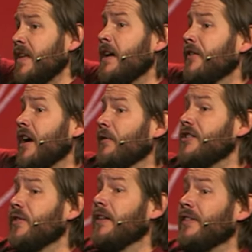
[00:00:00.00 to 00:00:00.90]
If you're not
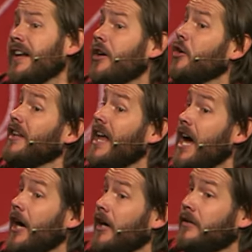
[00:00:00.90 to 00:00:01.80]
raising your hand right now, you're a
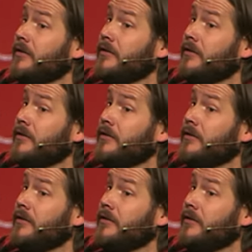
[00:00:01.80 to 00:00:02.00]
liar.